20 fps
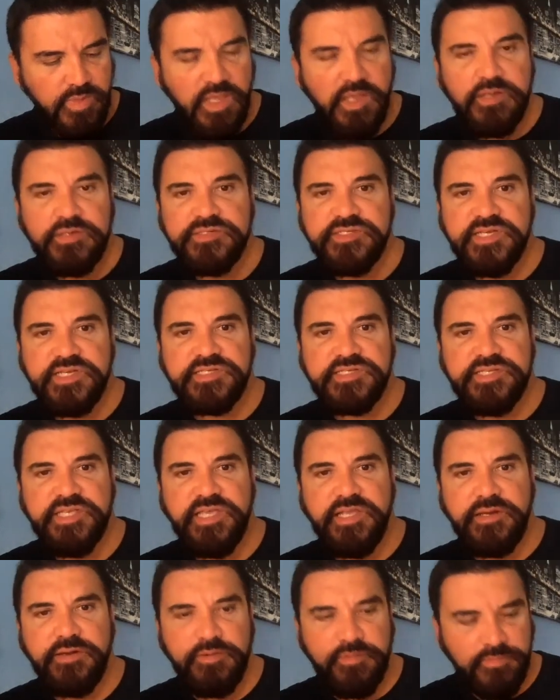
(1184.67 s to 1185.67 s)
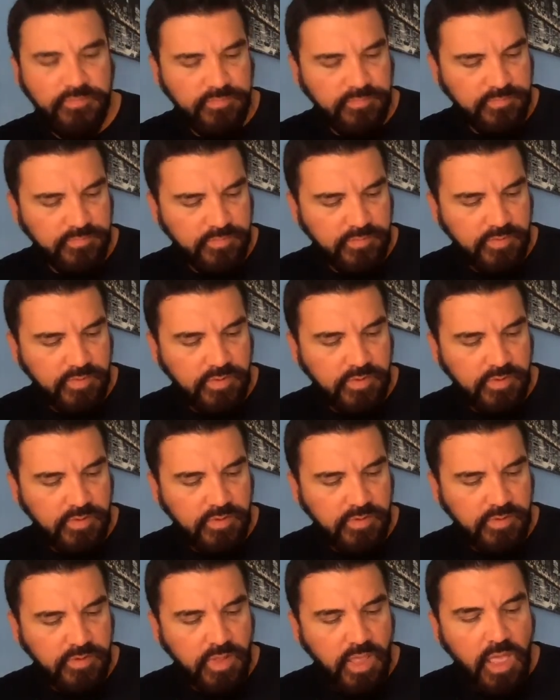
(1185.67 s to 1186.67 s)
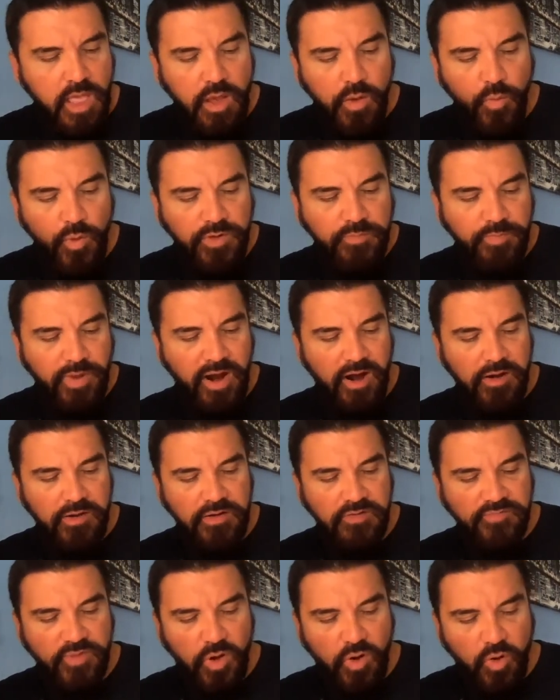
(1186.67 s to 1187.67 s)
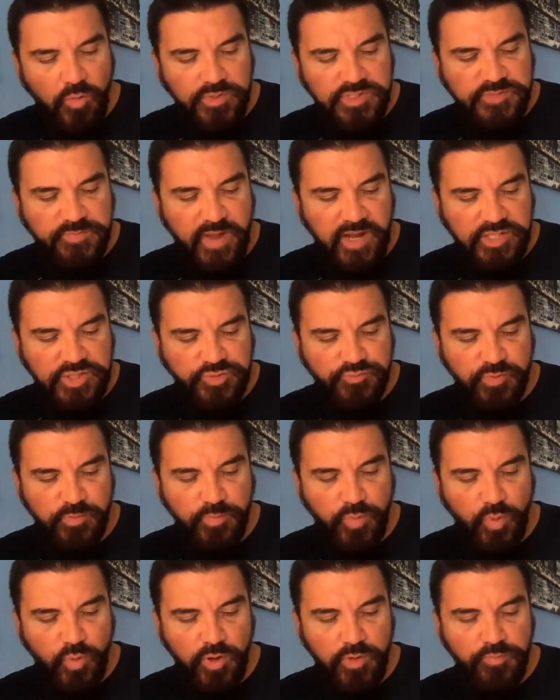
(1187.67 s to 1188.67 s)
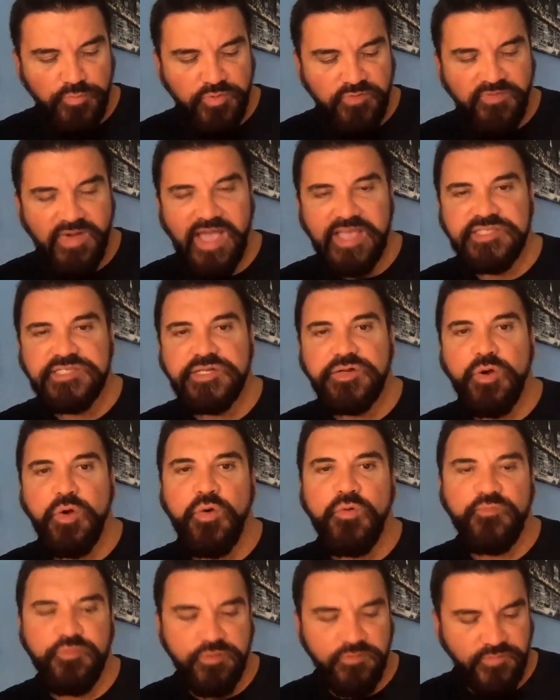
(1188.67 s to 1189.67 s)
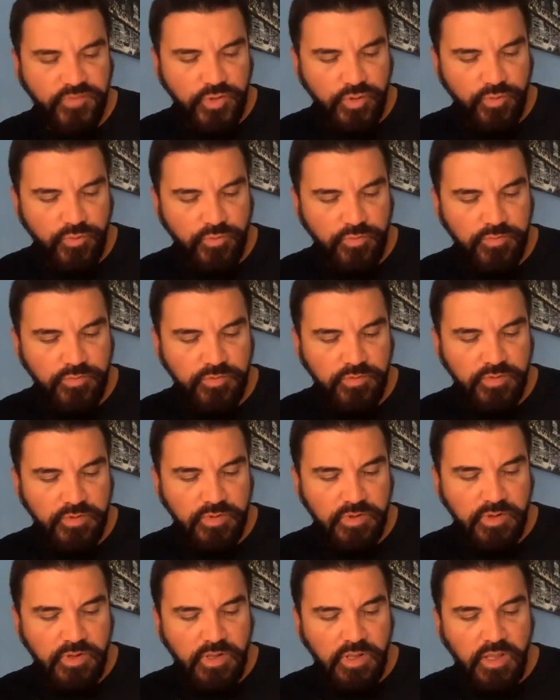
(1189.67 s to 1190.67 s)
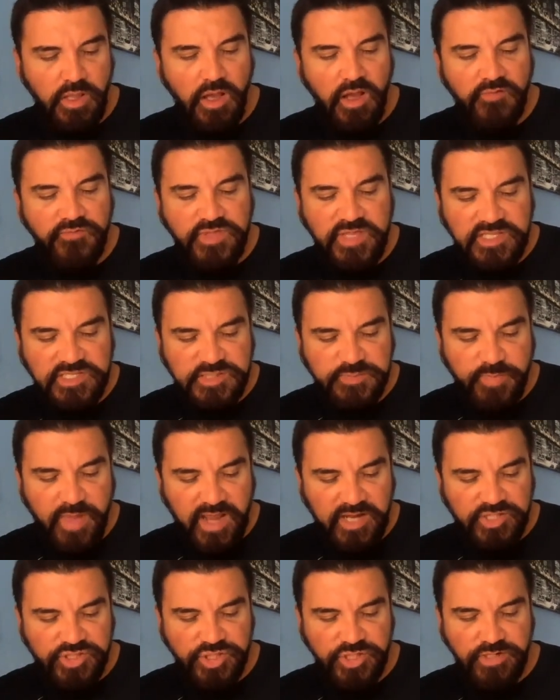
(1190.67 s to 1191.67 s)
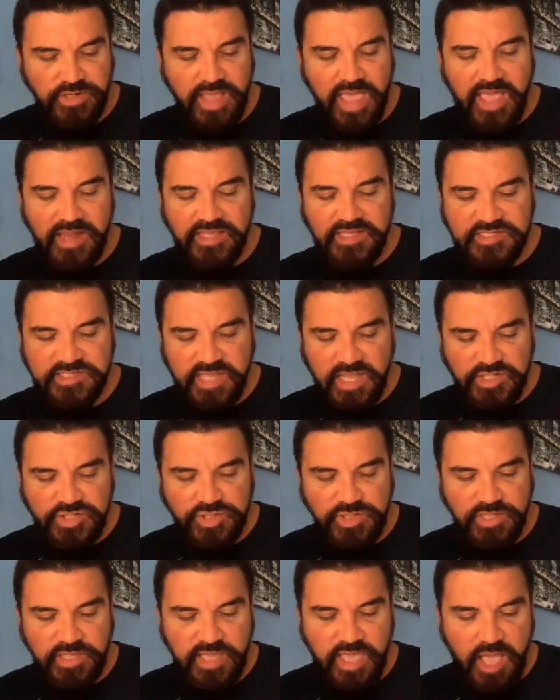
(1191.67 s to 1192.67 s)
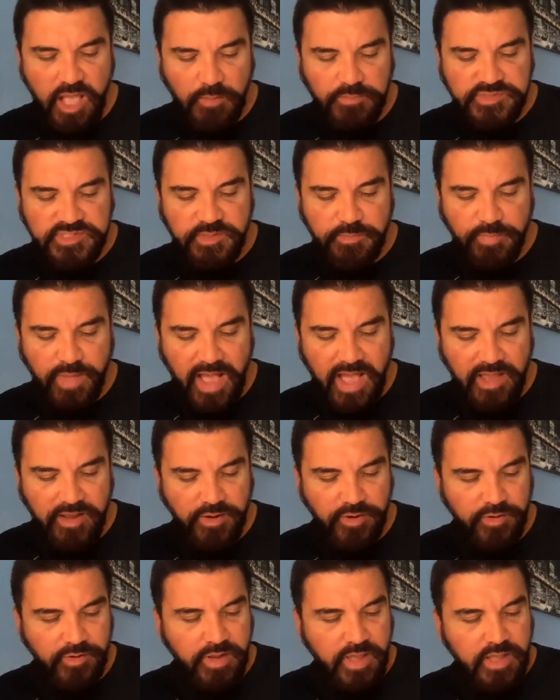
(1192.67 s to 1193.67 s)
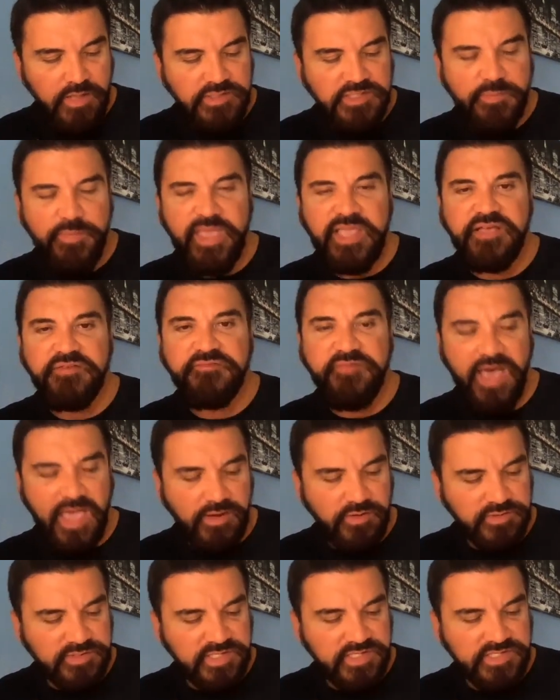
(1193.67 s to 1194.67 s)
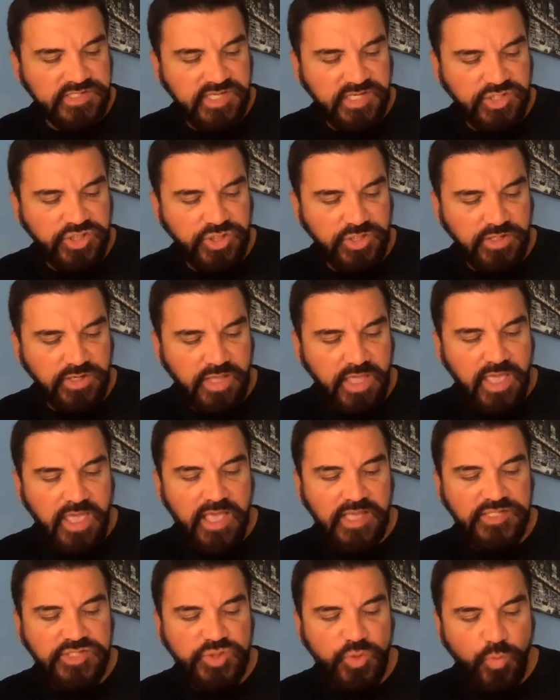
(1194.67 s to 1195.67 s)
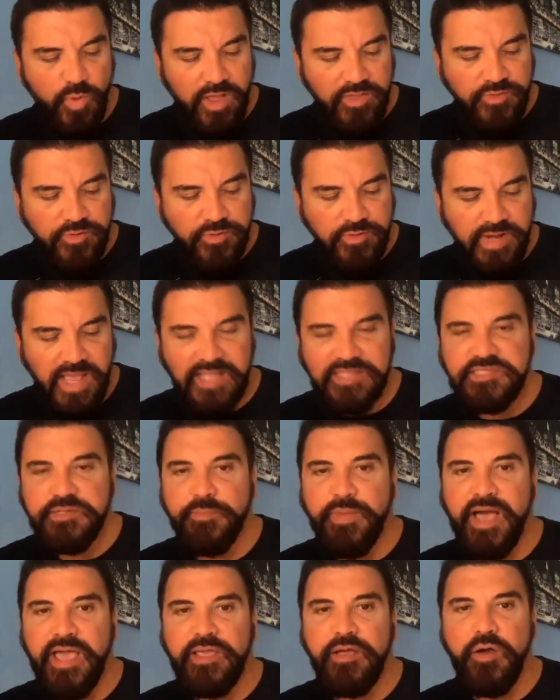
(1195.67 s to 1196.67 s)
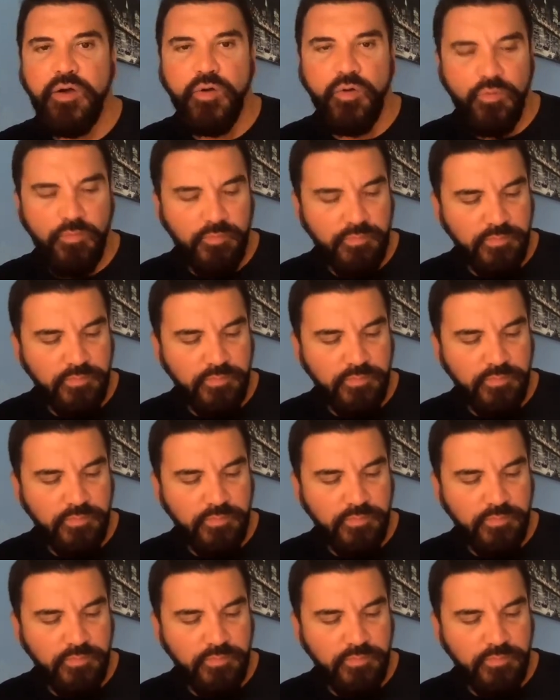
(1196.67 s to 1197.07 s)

16, what part of the home inspection report provides an overview of the inspection and essentially helps the buyer to make a final decision as to whether or not to buy a home?